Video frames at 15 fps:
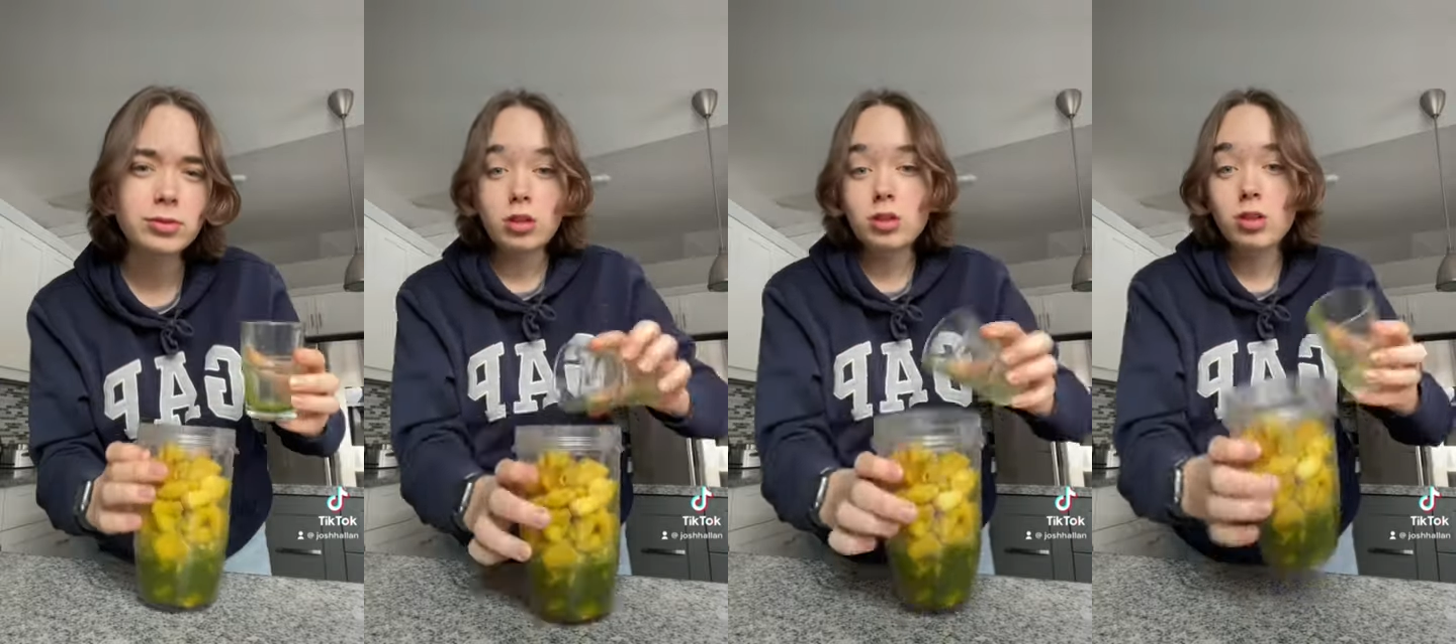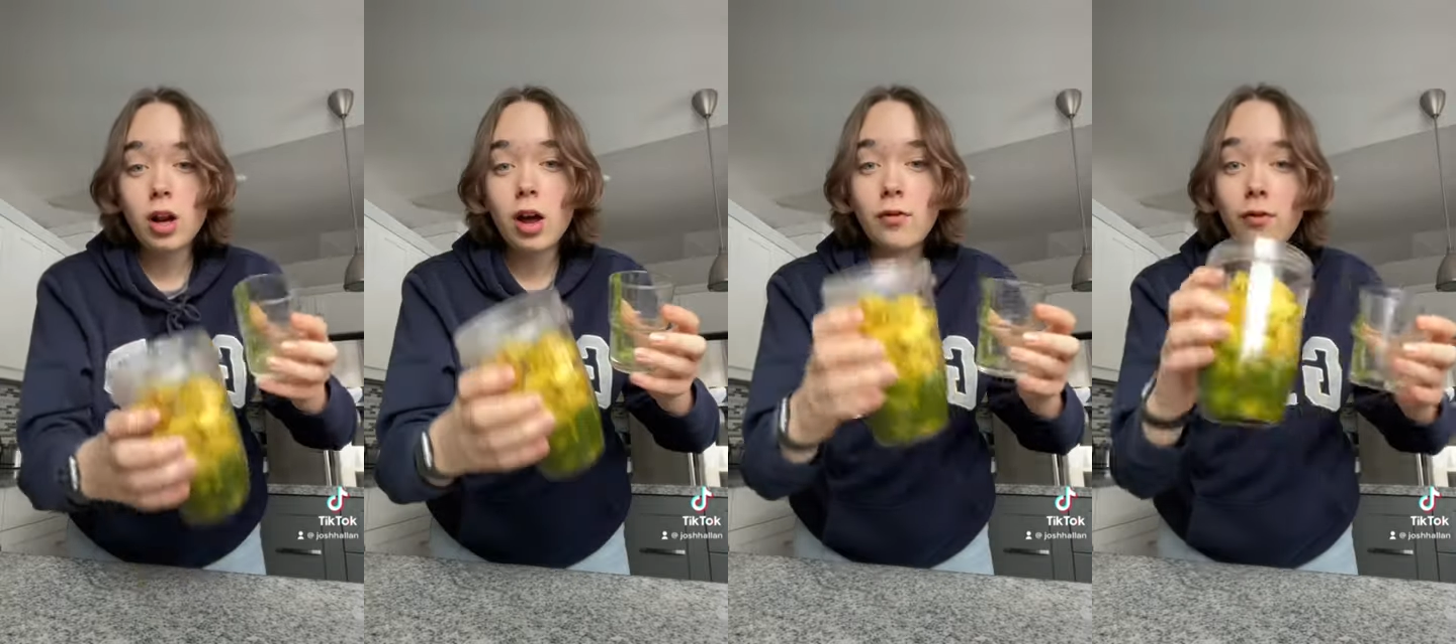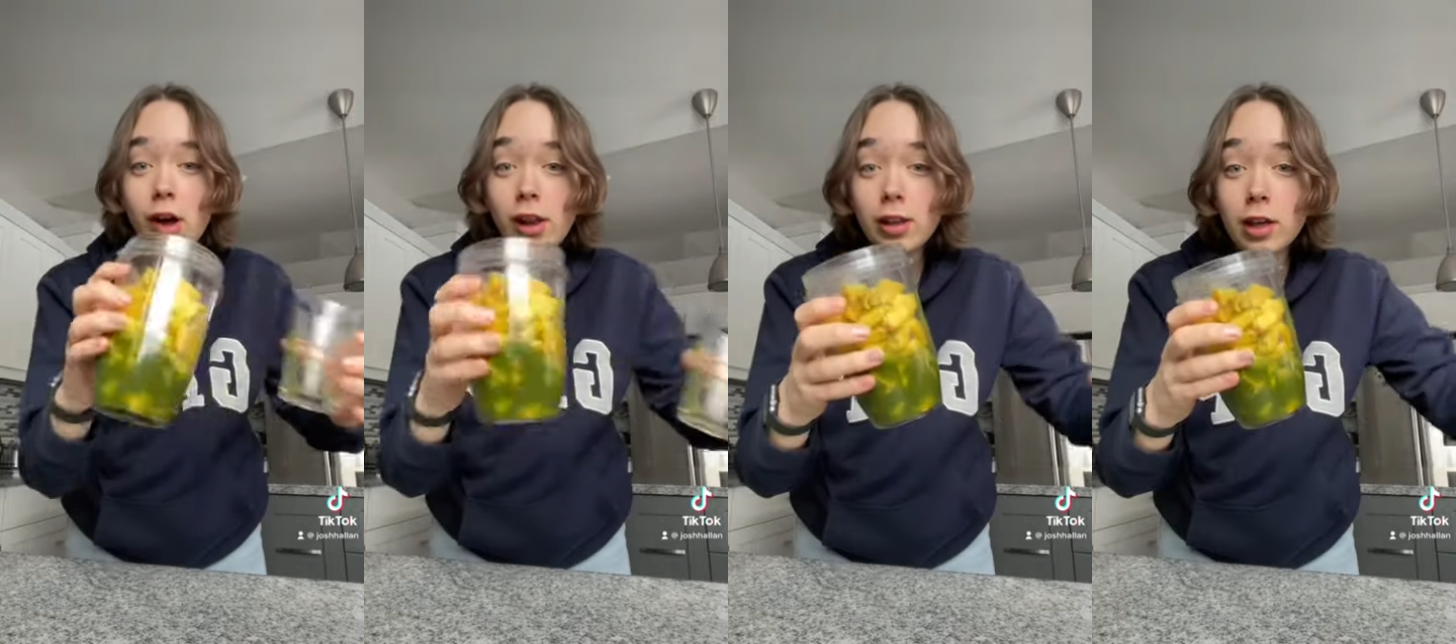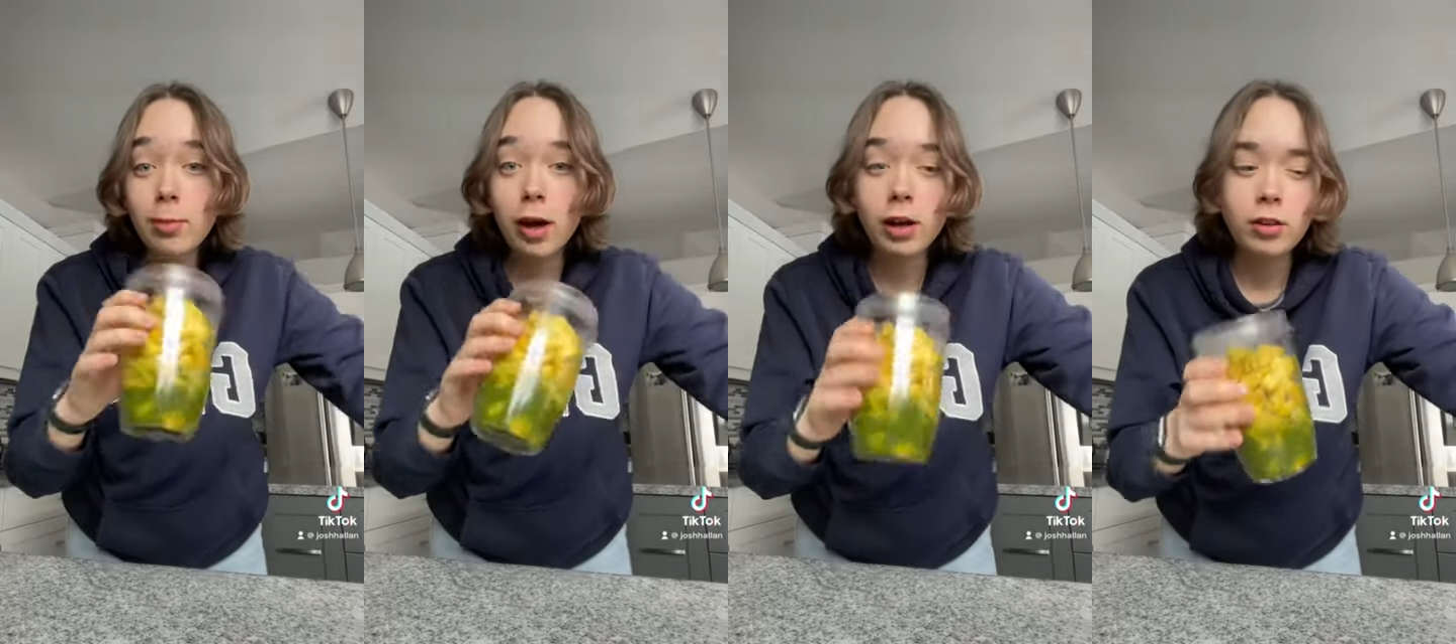So now I'm finally
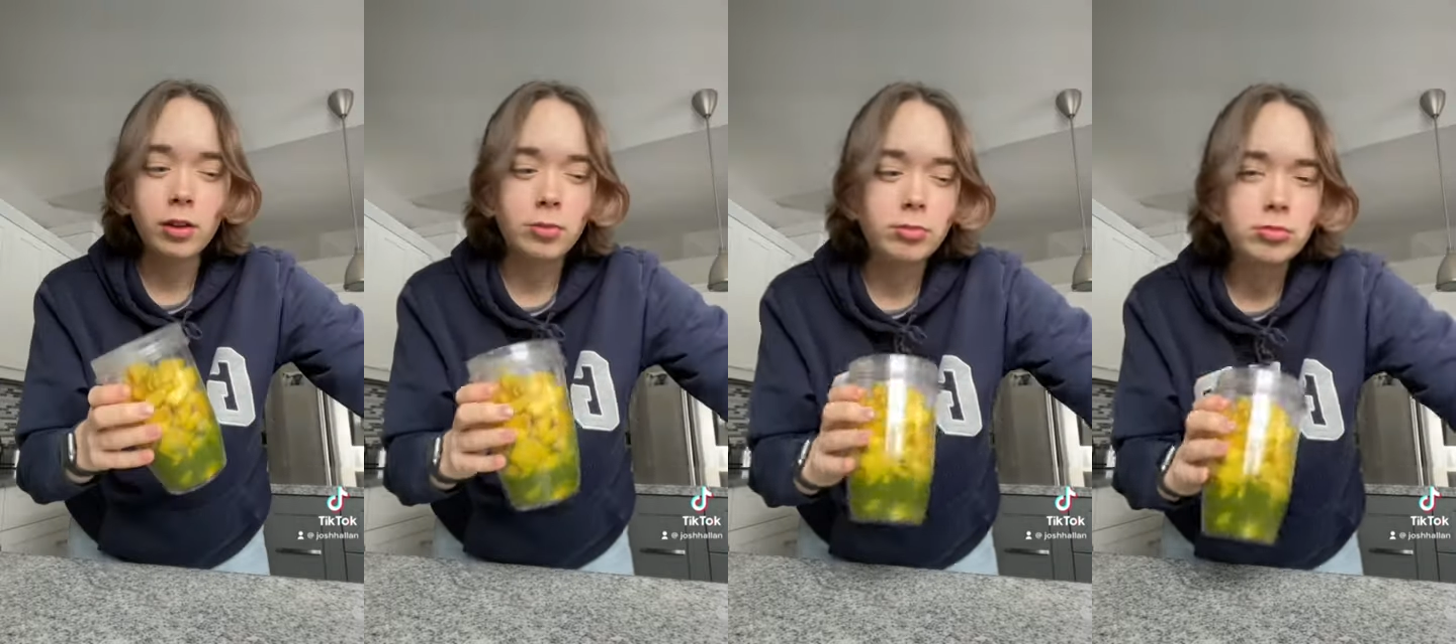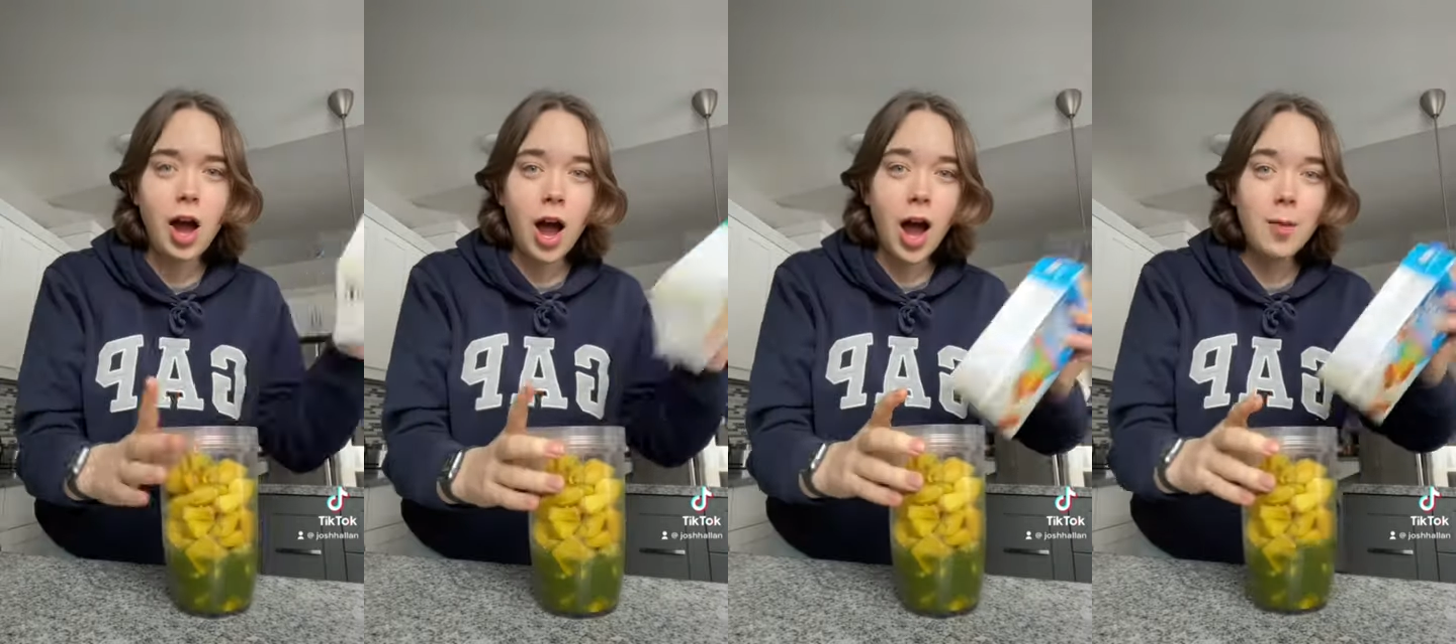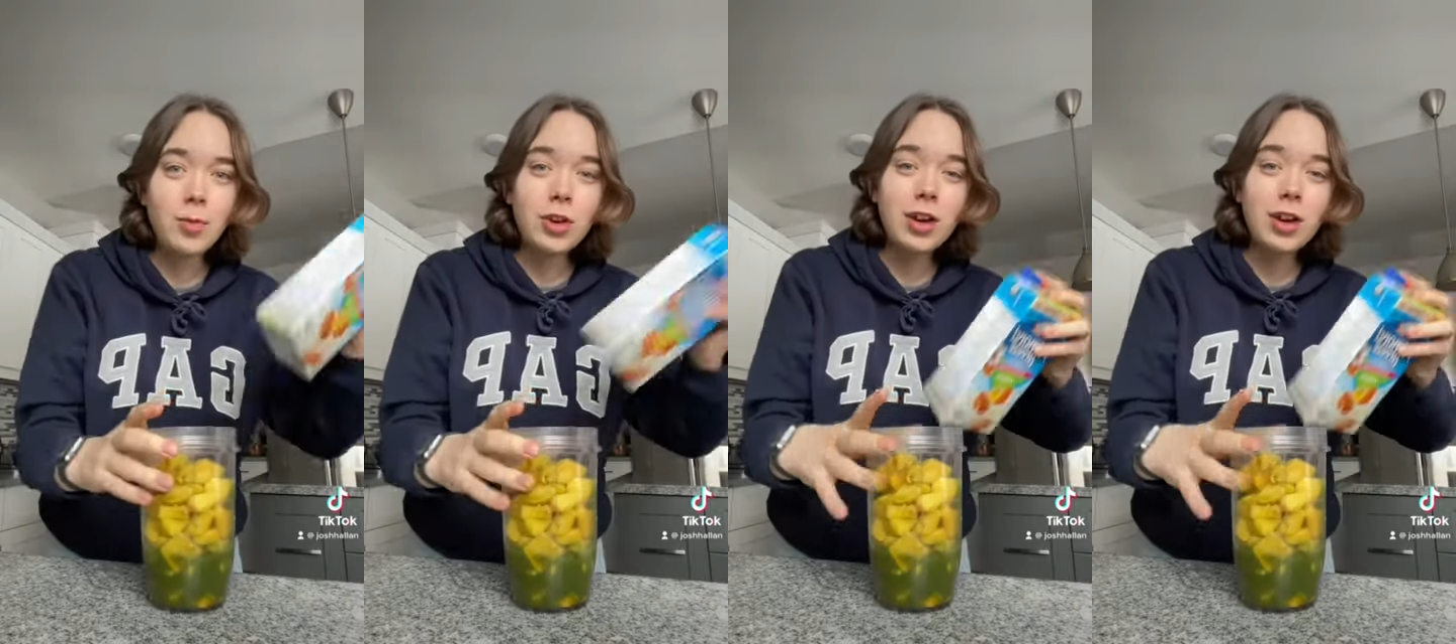combining them. I'm